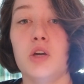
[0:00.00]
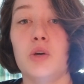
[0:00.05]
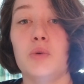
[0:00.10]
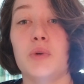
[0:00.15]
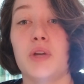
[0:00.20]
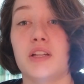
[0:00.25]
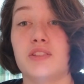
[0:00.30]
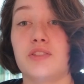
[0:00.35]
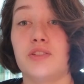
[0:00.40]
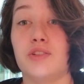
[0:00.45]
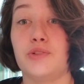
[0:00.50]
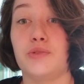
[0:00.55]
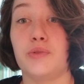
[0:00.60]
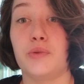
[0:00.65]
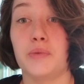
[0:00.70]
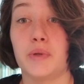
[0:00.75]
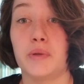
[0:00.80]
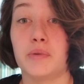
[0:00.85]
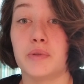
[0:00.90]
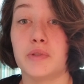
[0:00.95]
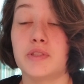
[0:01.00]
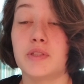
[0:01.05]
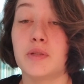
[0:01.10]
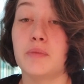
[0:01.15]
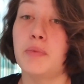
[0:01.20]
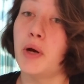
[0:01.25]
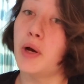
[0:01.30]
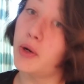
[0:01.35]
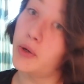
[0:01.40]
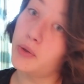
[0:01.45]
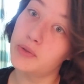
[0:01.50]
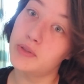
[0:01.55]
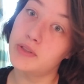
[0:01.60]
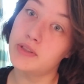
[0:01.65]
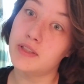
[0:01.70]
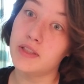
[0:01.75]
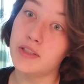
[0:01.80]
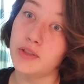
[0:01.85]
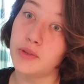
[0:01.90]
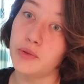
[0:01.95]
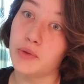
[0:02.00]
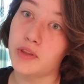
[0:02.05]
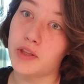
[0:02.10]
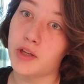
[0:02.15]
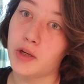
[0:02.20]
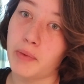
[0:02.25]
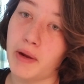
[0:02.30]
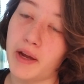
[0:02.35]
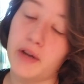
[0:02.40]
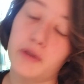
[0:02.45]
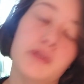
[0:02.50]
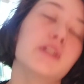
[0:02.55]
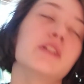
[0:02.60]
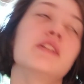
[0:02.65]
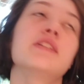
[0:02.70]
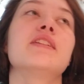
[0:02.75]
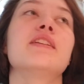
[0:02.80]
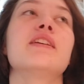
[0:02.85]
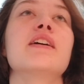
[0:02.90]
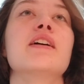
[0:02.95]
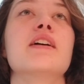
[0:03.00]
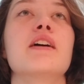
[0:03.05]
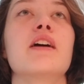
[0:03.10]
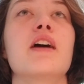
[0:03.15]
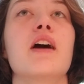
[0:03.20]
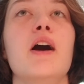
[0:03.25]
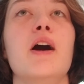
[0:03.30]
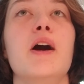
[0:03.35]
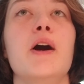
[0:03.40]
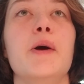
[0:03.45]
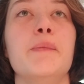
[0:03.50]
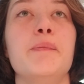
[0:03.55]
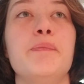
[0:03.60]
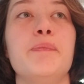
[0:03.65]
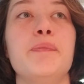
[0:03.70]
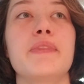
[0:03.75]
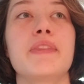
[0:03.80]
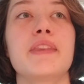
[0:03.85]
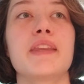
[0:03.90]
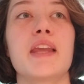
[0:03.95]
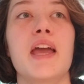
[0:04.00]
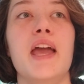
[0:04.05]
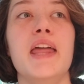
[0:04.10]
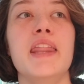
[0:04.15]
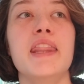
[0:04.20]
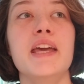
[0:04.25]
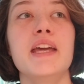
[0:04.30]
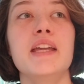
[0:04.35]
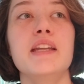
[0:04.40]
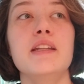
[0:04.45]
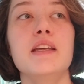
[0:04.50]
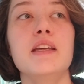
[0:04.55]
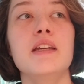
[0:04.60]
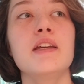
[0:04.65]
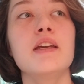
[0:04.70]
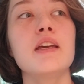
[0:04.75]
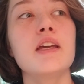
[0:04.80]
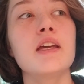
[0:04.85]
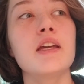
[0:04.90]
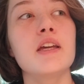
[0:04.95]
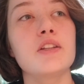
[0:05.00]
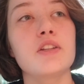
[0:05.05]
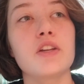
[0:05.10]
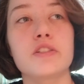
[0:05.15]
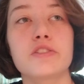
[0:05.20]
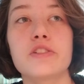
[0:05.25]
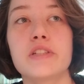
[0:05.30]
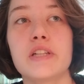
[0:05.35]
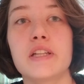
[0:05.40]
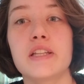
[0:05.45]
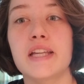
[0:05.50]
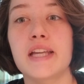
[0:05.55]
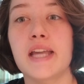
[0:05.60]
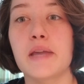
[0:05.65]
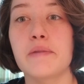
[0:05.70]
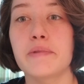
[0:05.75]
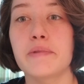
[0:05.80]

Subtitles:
we got to learn what we were supposed to do with our powers. And then Dr. Dillon came